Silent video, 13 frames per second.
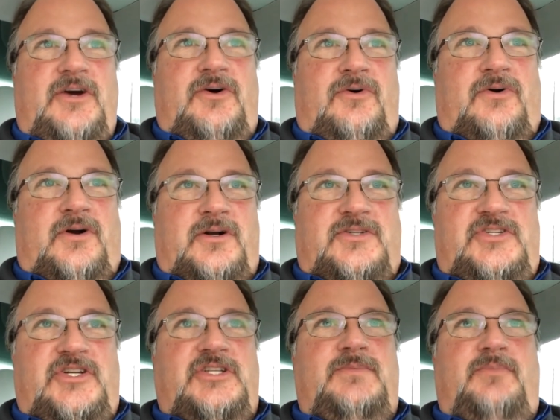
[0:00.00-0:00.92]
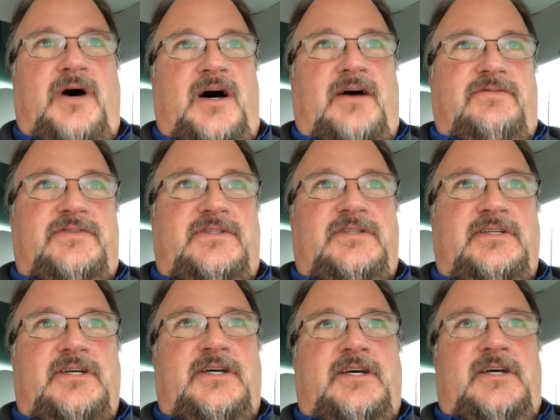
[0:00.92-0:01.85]
or cheese puffs
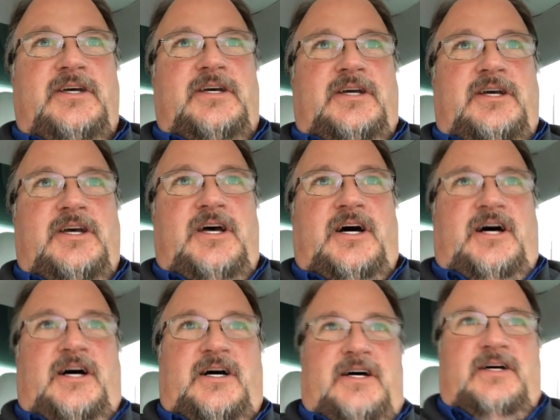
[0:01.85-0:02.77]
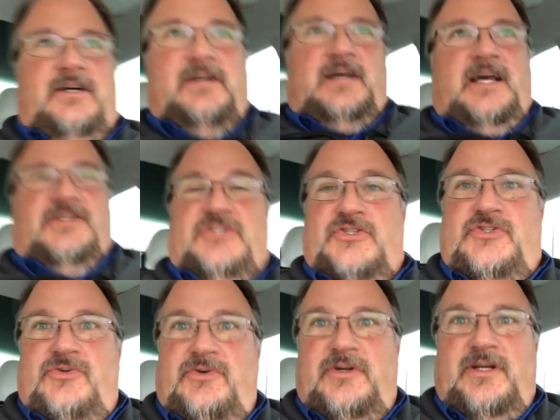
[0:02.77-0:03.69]
uh, as a
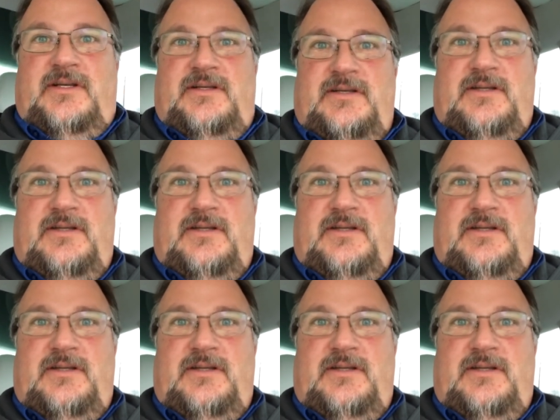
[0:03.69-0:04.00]
treat